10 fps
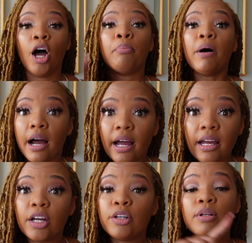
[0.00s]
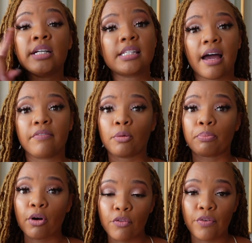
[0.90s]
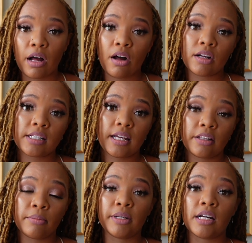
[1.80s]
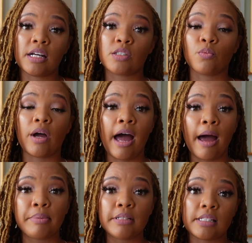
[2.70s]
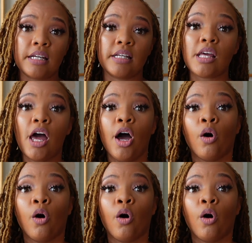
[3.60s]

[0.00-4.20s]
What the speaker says: but you need to have your profile all together, because what happens is